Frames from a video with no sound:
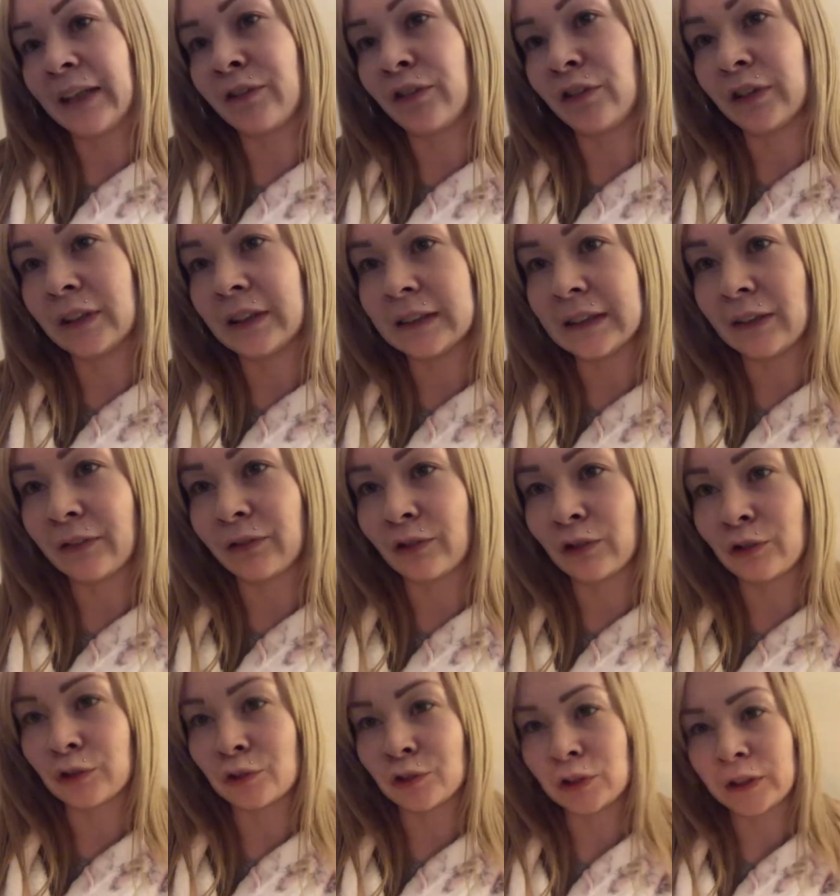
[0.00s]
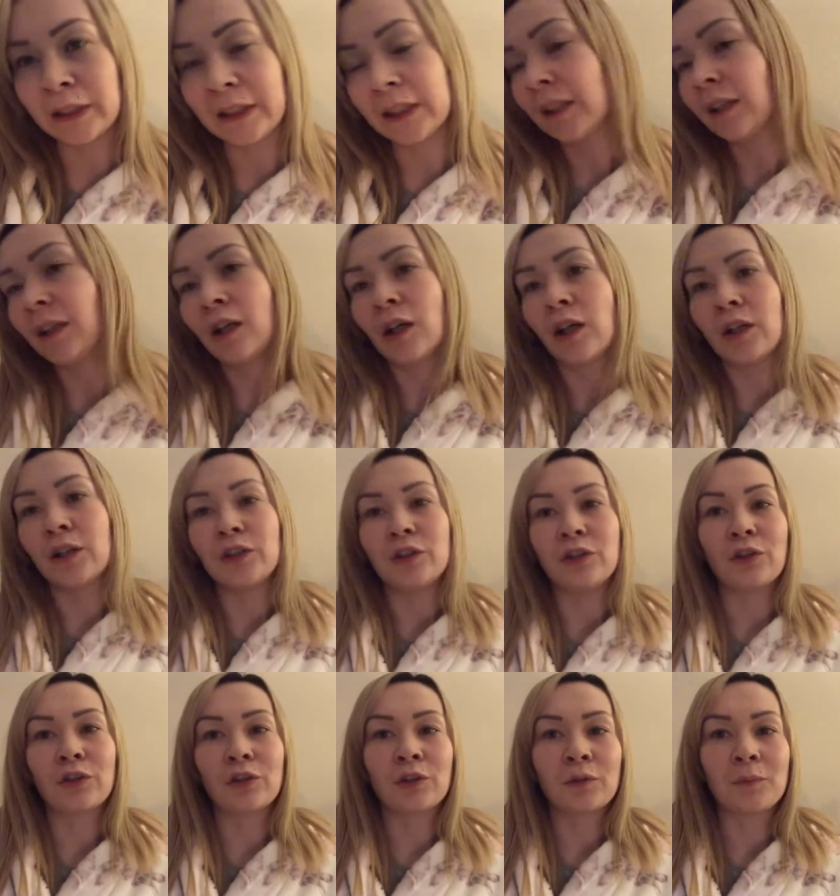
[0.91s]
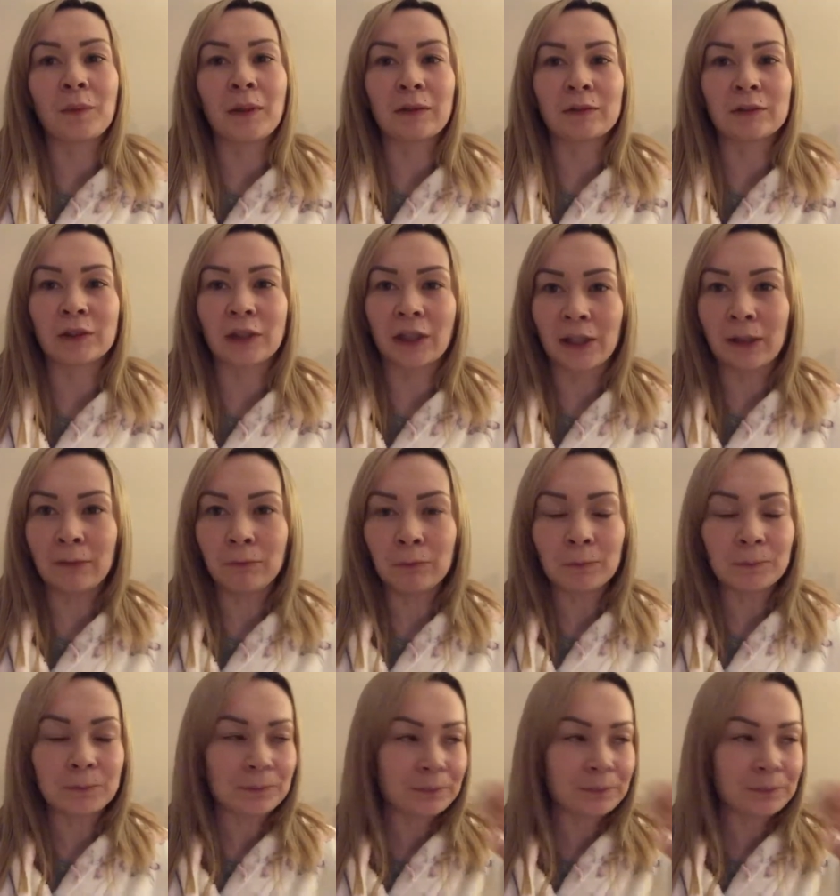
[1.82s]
if you're in a different country, you're not going to be able to go.